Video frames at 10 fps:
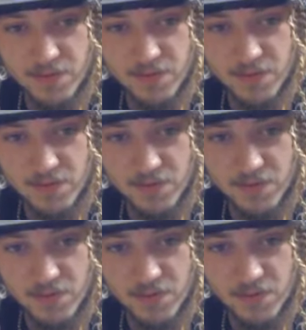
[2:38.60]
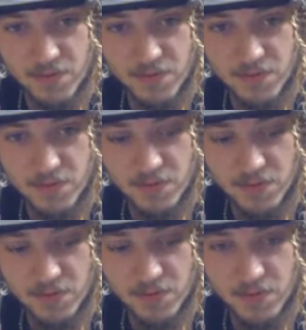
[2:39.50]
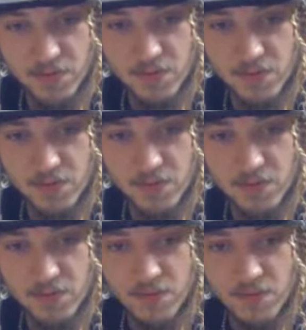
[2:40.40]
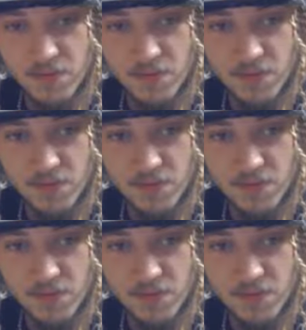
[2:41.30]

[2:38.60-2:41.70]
(silence)